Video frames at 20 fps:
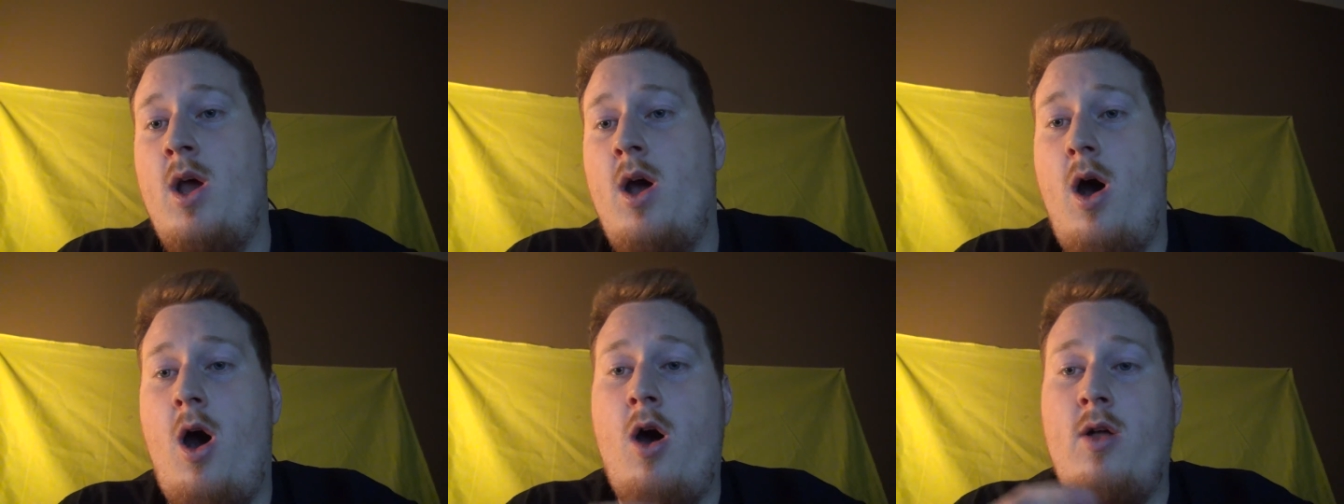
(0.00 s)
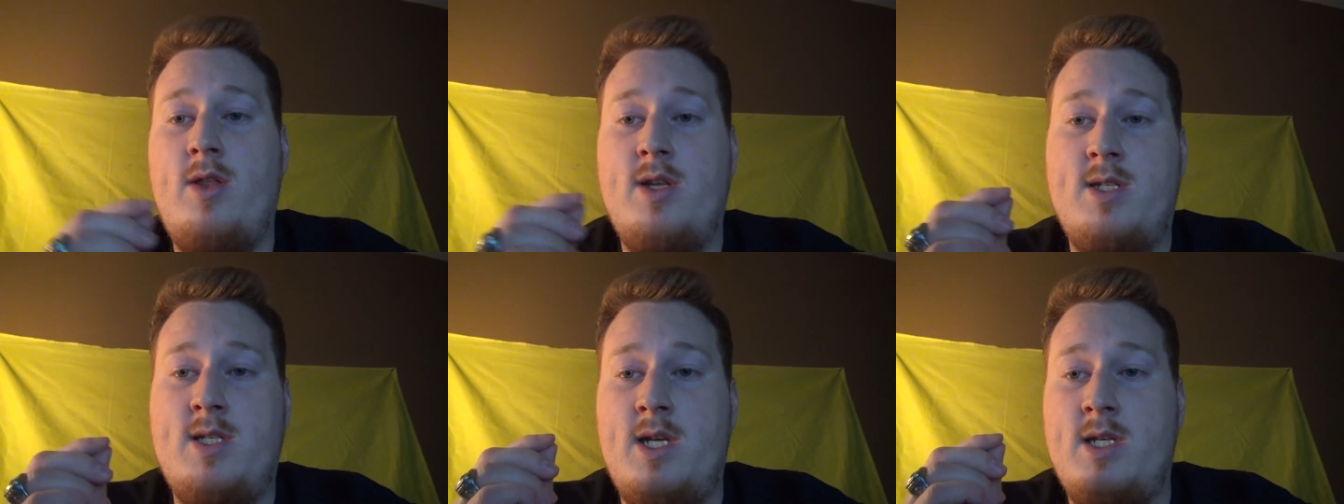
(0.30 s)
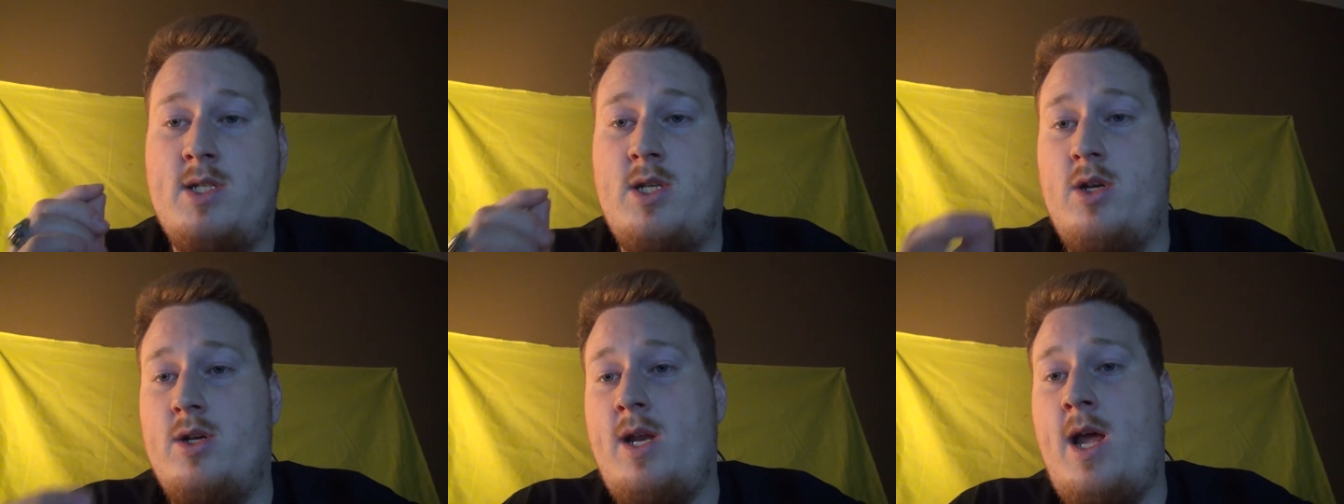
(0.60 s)
All these
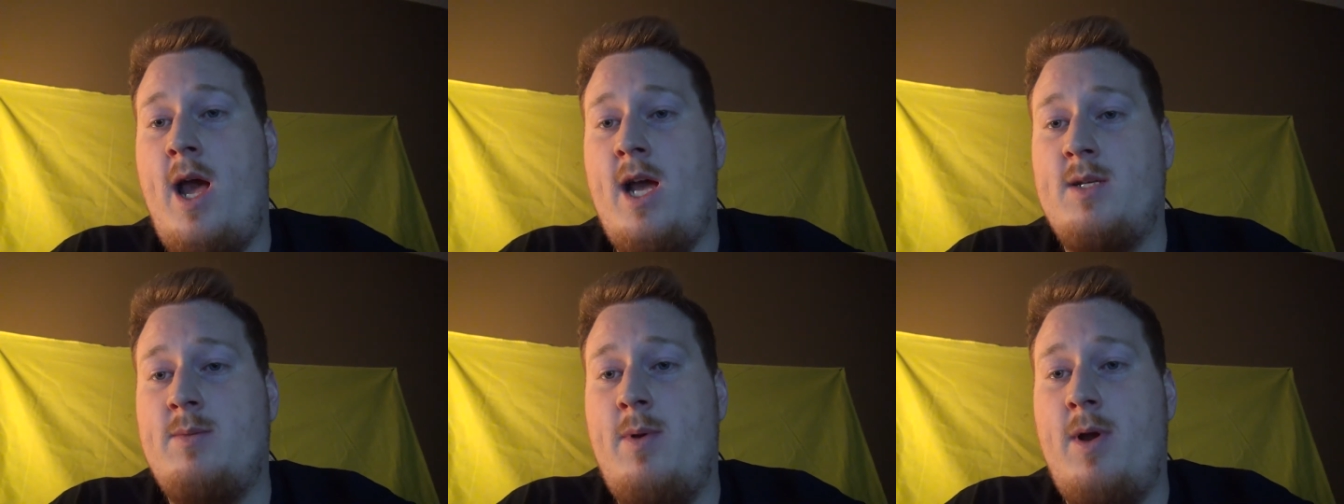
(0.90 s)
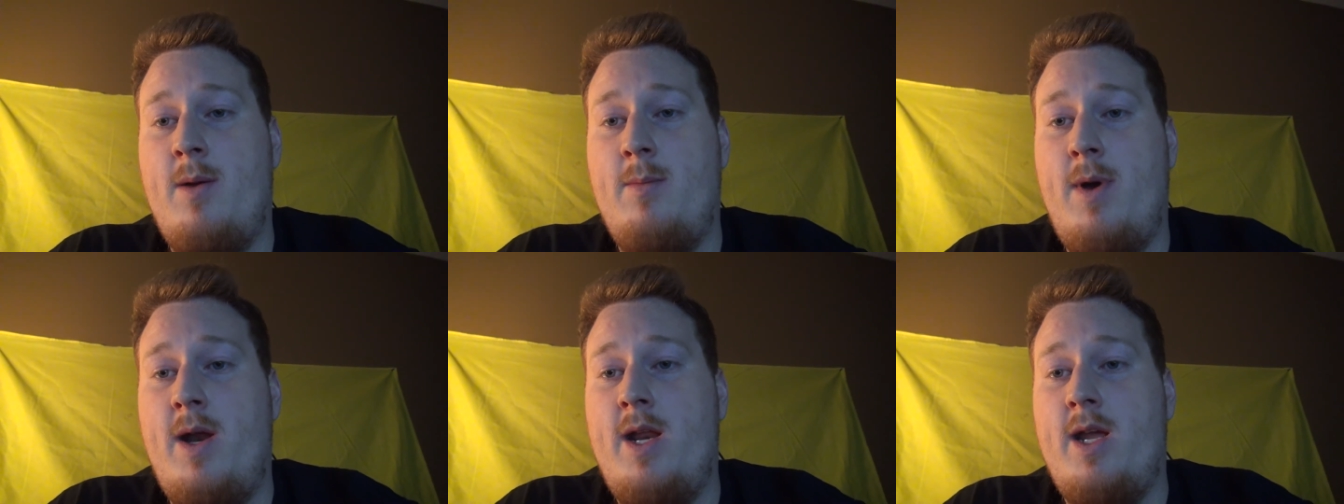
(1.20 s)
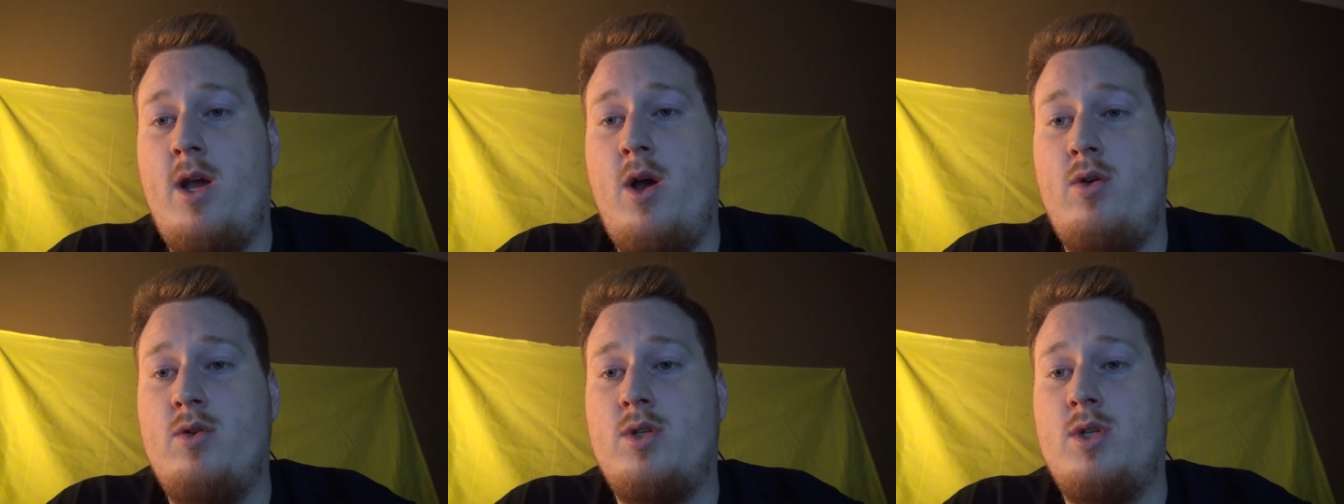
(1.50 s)
things that your taxpayer money
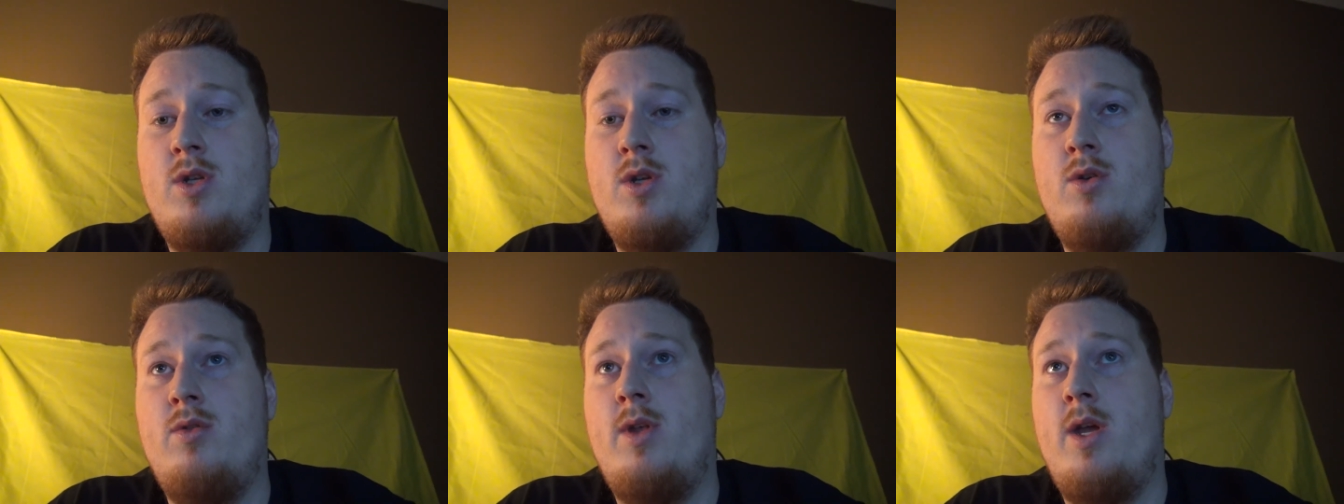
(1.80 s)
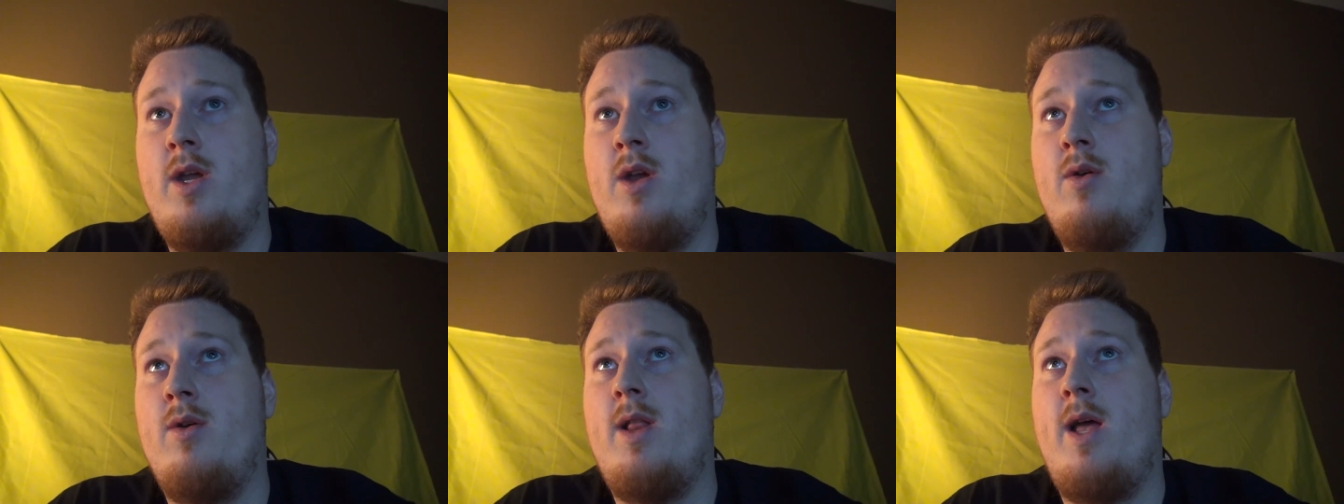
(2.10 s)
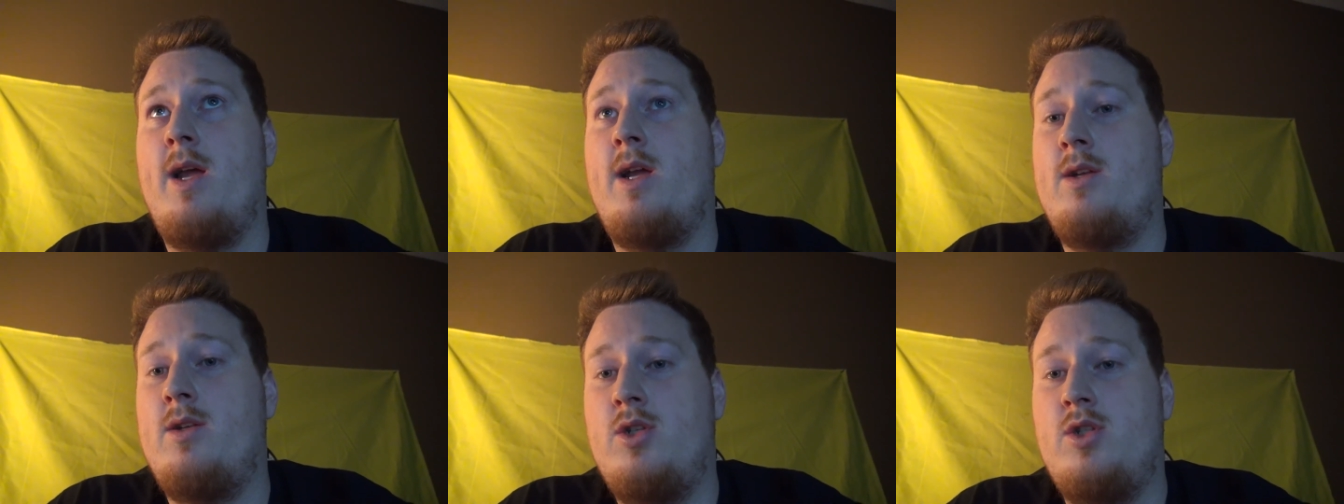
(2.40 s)
goes to, that you're
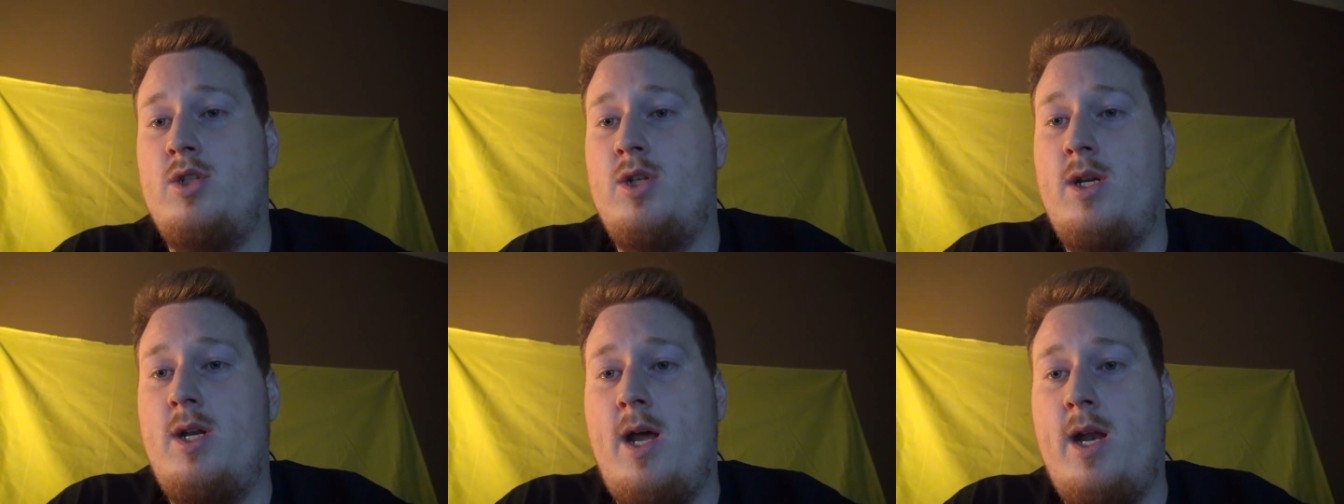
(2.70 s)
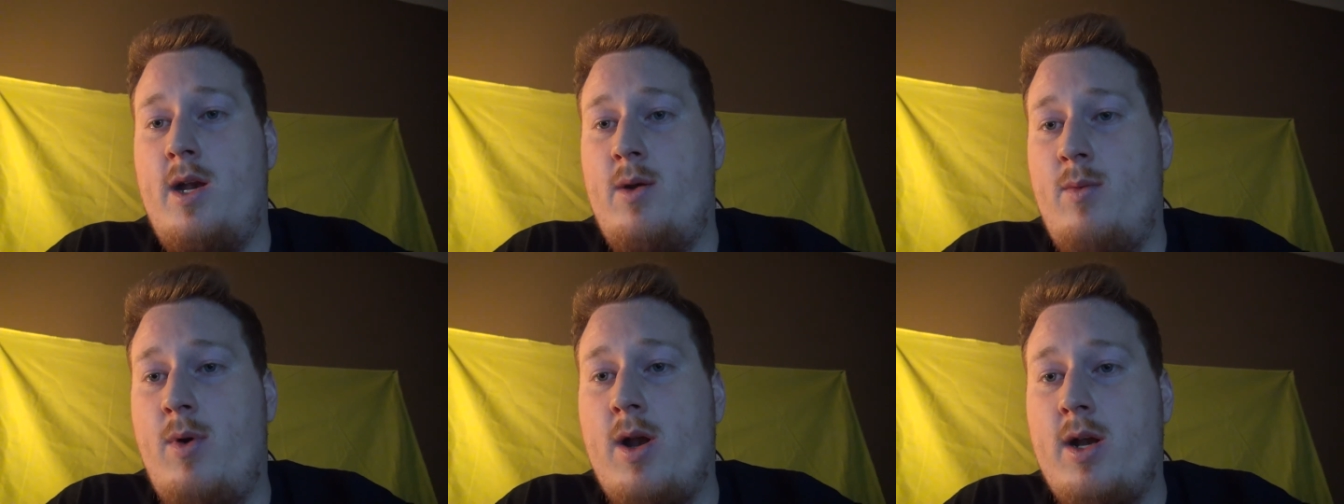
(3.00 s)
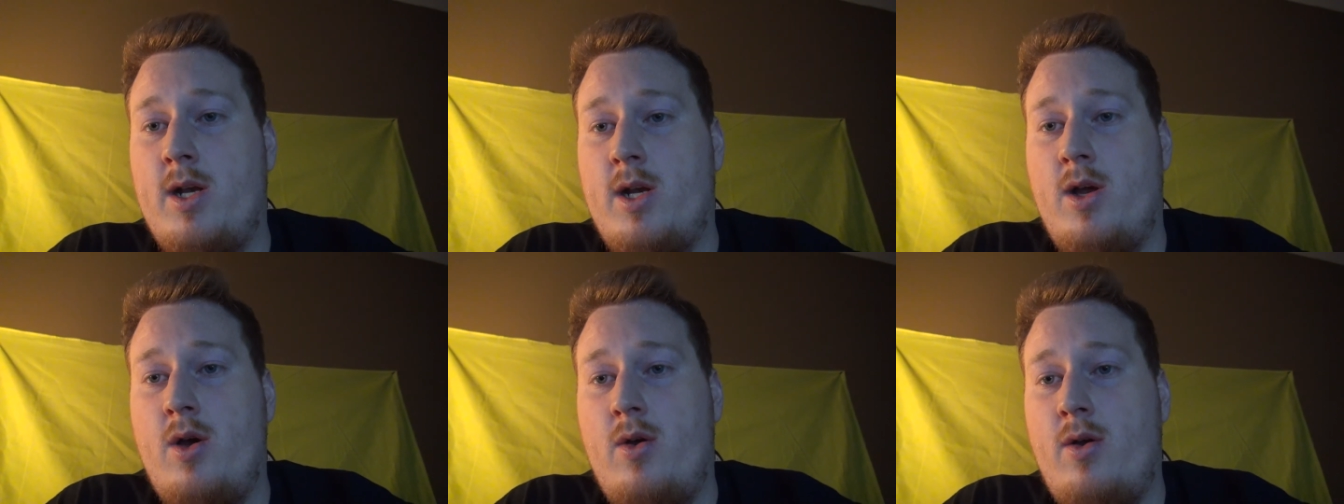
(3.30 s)
like, shit, I didn't want
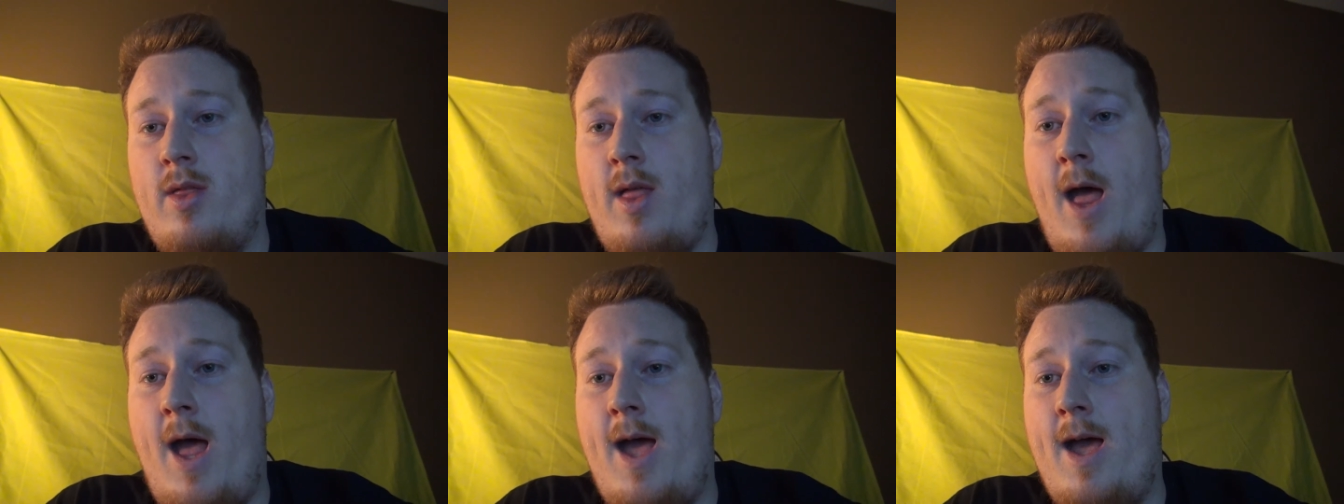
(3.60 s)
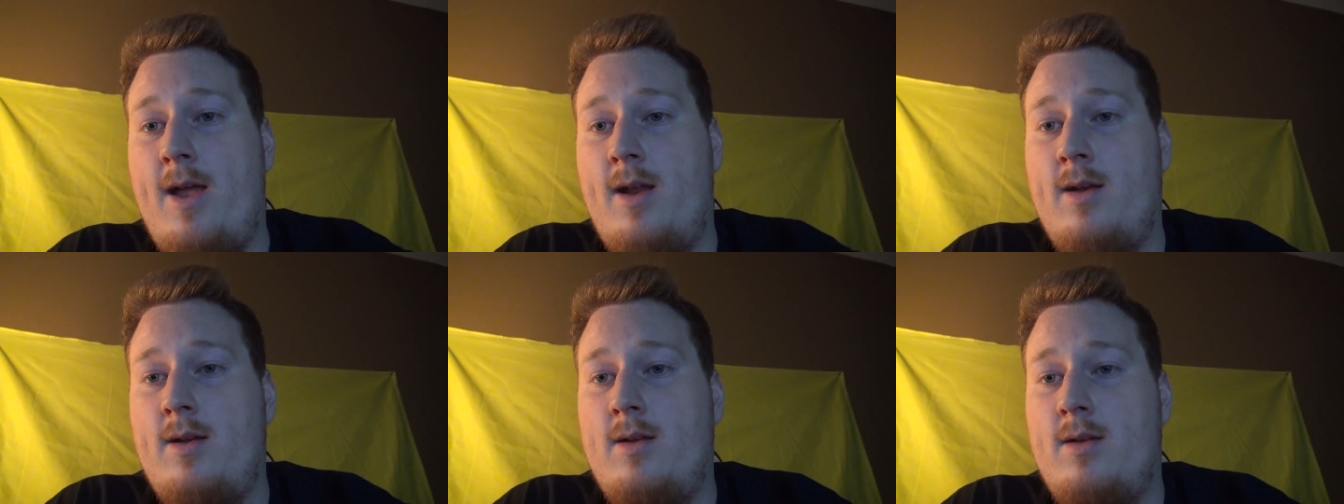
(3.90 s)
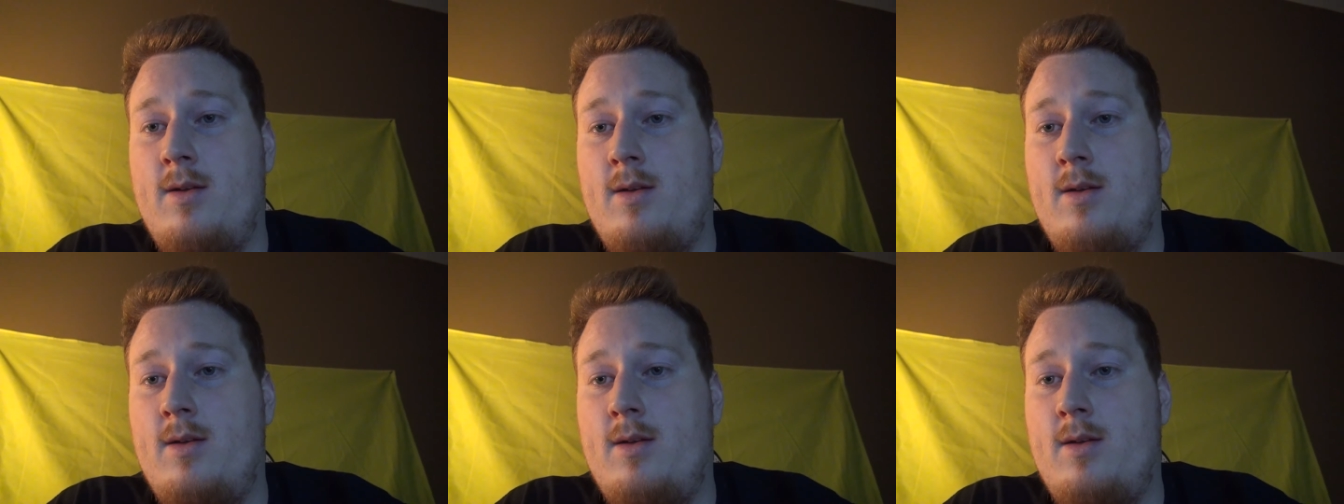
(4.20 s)
it to go to that.